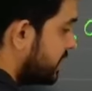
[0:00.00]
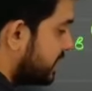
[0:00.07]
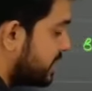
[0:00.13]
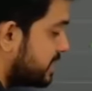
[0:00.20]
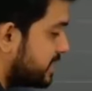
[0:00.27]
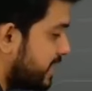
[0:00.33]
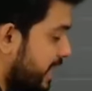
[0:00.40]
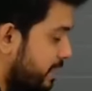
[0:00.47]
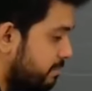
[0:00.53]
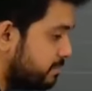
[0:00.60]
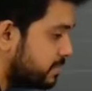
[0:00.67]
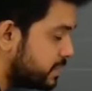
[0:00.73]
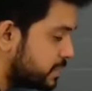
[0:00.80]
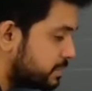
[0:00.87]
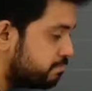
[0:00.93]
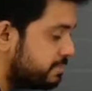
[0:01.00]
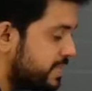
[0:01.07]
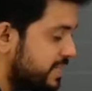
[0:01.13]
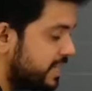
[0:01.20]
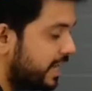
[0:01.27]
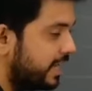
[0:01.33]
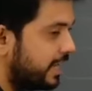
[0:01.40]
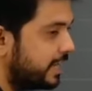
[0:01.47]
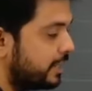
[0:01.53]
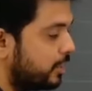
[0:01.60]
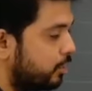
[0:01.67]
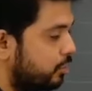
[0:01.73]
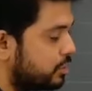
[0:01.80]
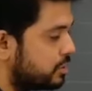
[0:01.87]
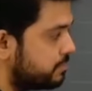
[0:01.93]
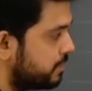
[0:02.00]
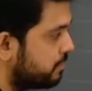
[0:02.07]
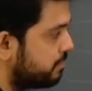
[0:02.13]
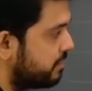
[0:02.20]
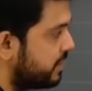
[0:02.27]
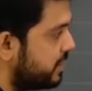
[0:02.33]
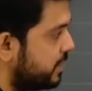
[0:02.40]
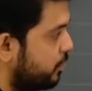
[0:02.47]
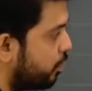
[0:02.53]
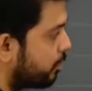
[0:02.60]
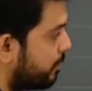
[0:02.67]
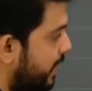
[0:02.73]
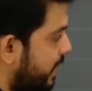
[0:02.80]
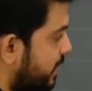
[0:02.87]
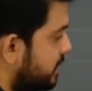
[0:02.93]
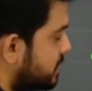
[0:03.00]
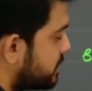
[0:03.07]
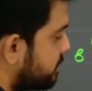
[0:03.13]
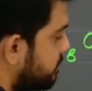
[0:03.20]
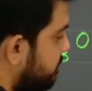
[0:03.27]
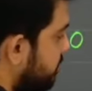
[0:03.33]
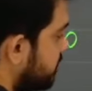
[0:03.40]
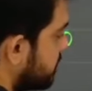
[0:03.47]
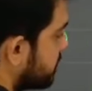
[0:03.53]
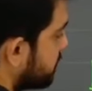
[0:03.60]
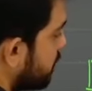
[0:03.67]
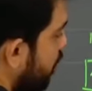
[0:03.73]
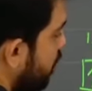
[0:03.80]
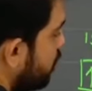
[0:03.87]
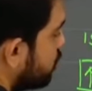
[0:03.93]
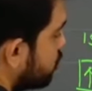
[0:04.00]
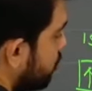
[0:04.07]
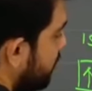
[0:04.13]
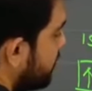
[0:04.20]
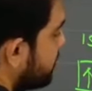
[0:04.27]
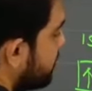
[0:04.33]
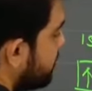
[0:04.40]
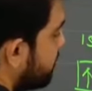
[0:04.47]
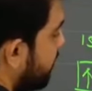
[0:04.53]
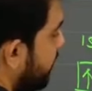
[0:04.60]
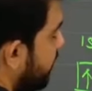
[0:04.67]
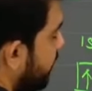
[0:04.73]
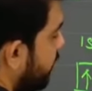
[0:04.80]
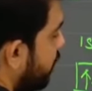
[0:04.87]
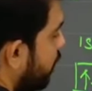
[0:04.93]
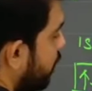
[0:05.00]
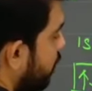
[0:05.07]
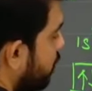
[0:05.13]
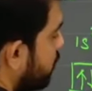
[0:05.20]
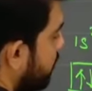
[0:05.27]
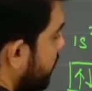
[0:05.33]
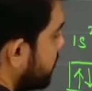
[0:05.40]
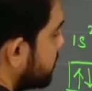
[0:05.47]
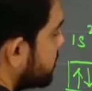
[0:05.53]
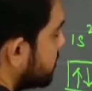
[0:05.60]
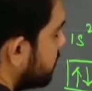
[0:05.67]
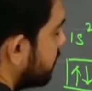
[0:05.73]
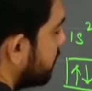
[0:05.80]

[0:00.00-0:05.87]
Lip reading: the same spin electrons will fill the orbitals first. So let's say if I take clockwise,